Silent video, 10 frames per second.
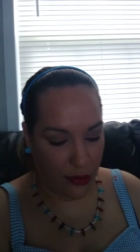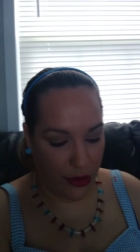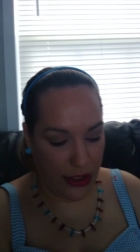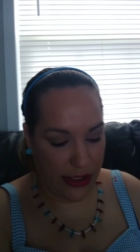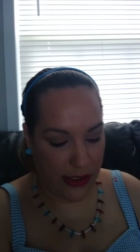
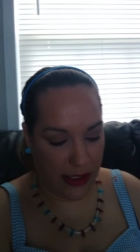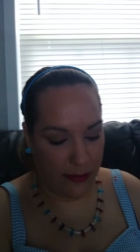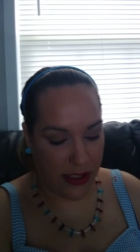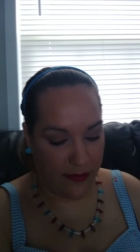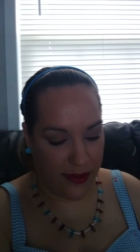Lord, in
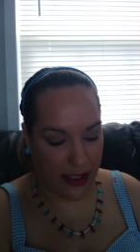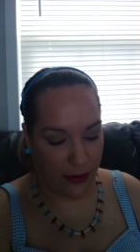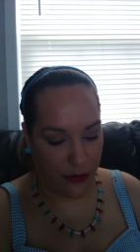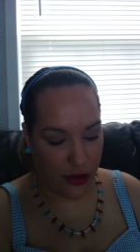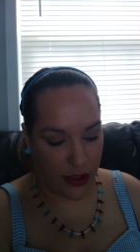times of
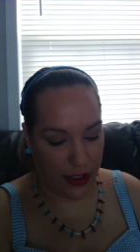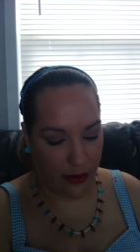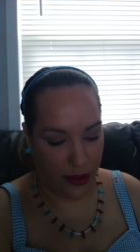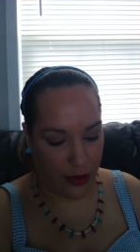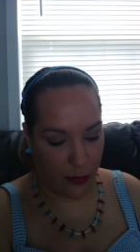doubt,
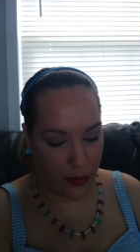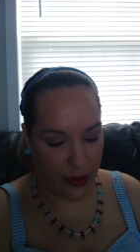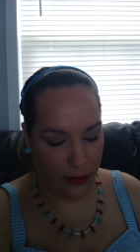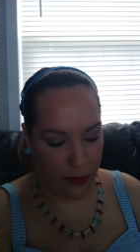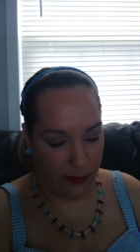trial, and
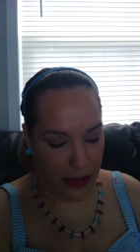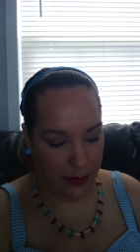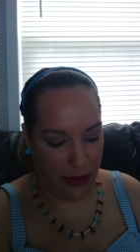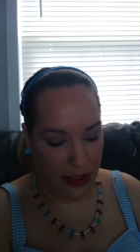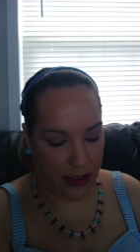worry,
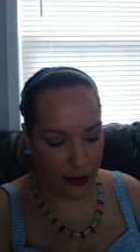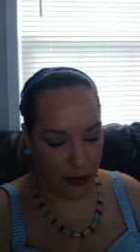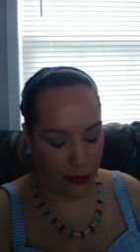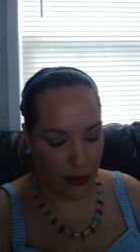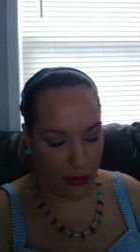remind me that
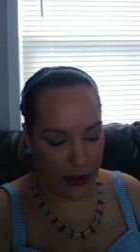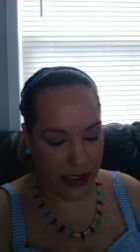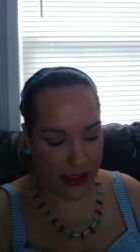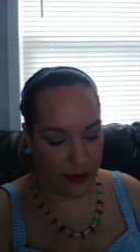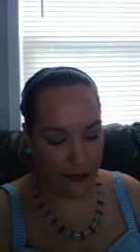you are
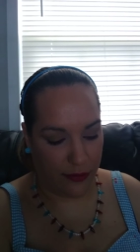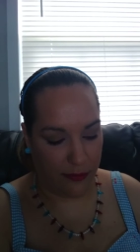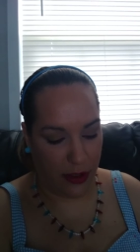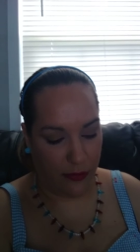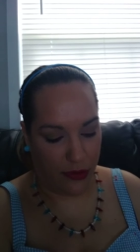always there for
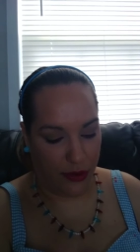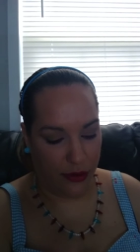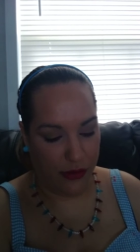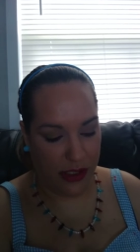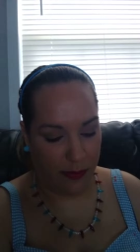me with a
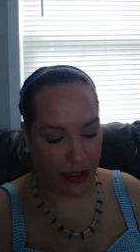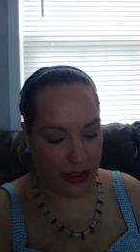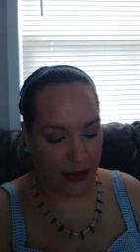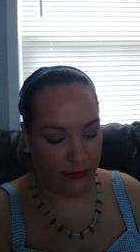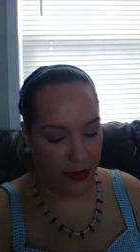new
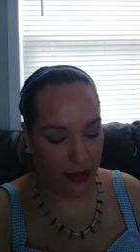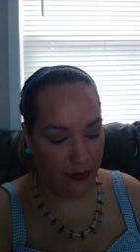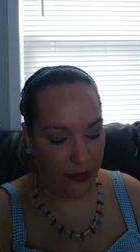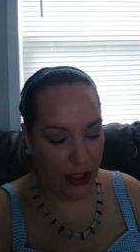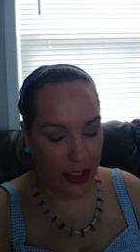supply of
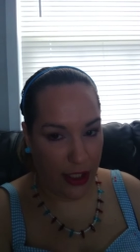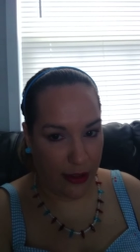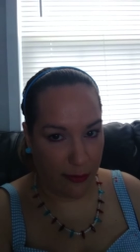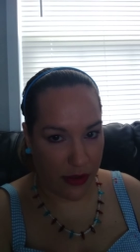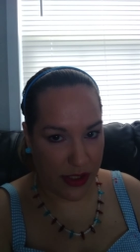love
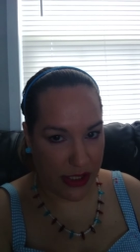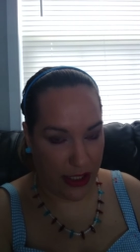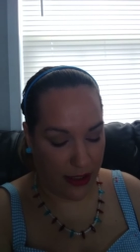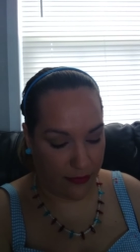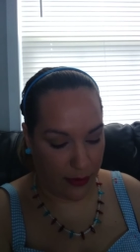and
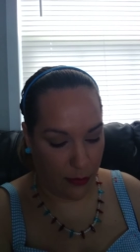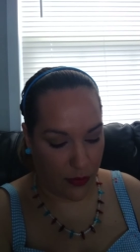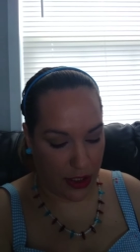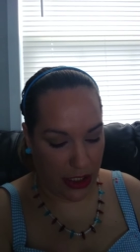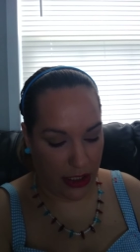mercy every
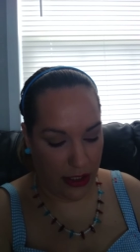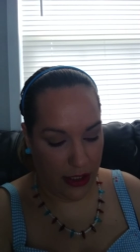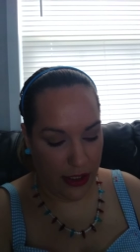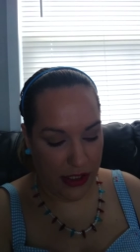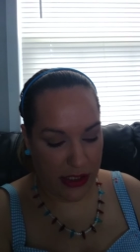morning.
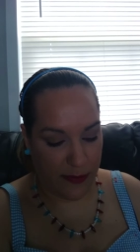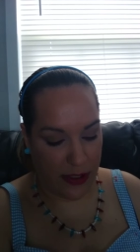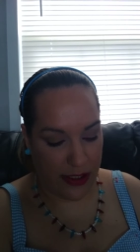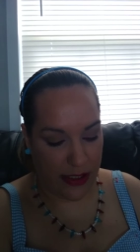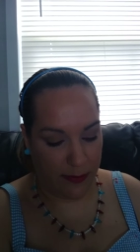
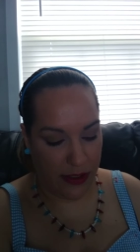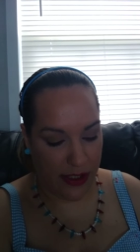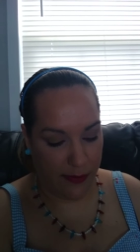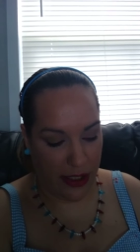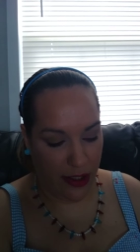Speak deep
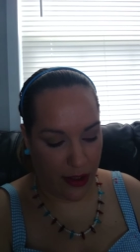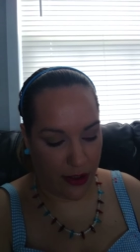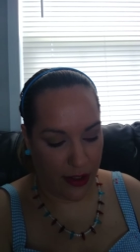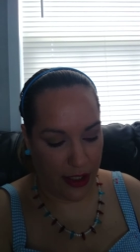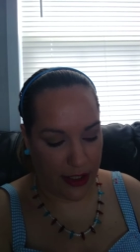into my
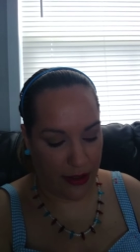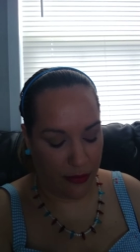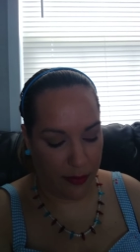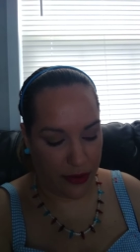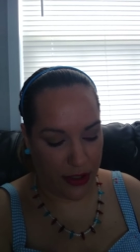heart, and
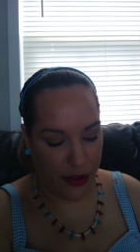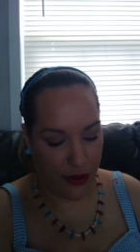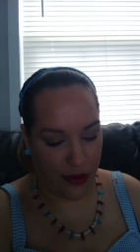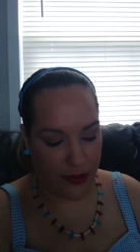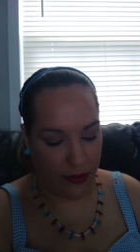I will
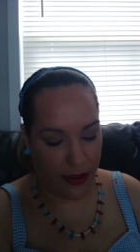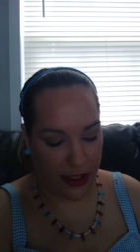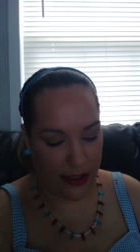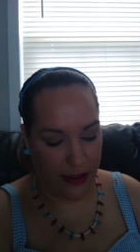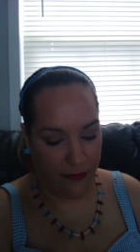praise your never
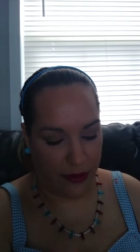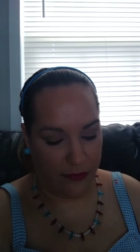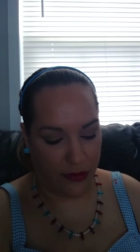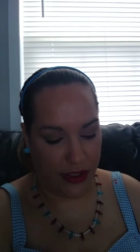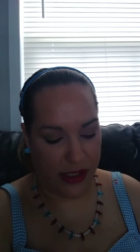ending
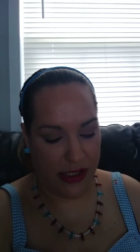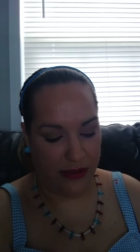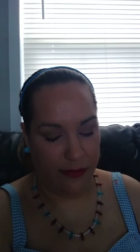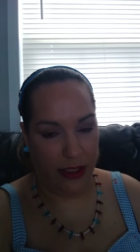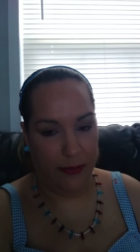faithfulness
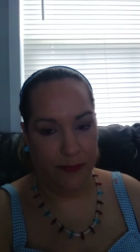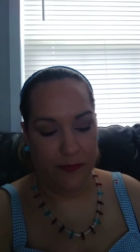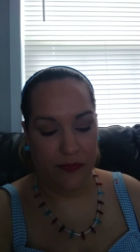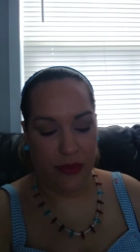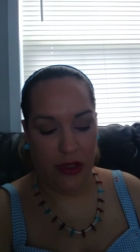to me.
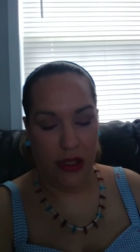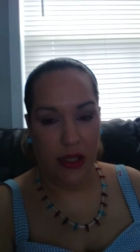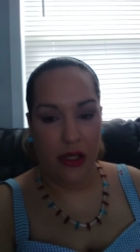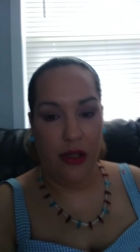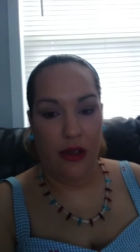
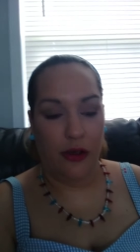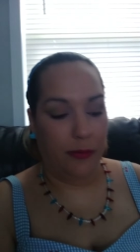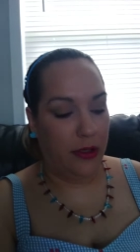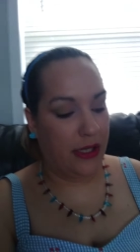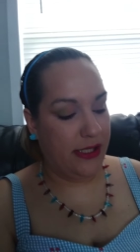
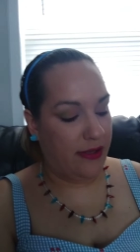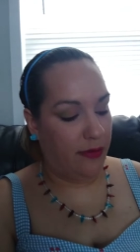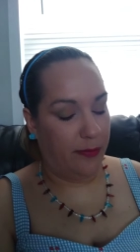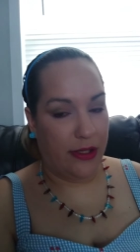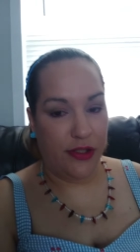Hope you guys
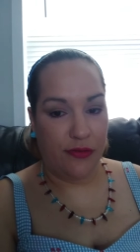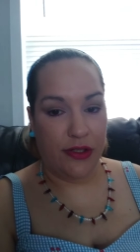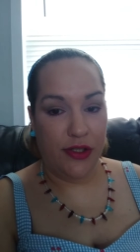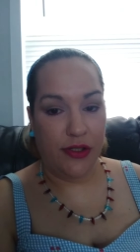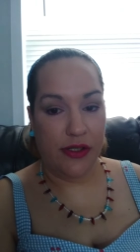have a blessed
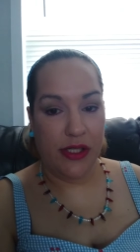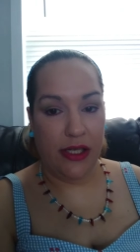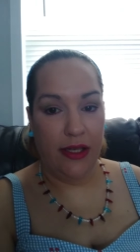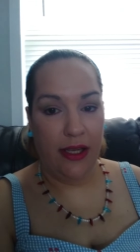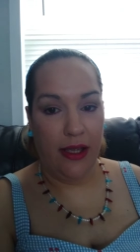rest of your
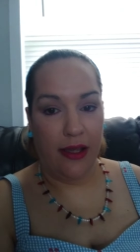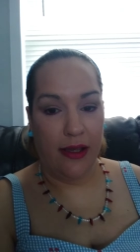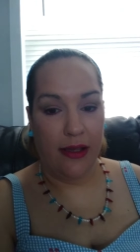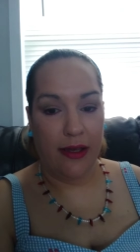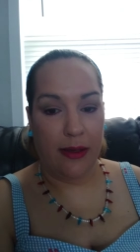Sunday,
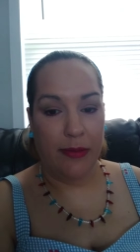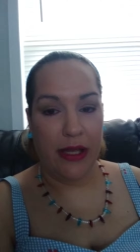and God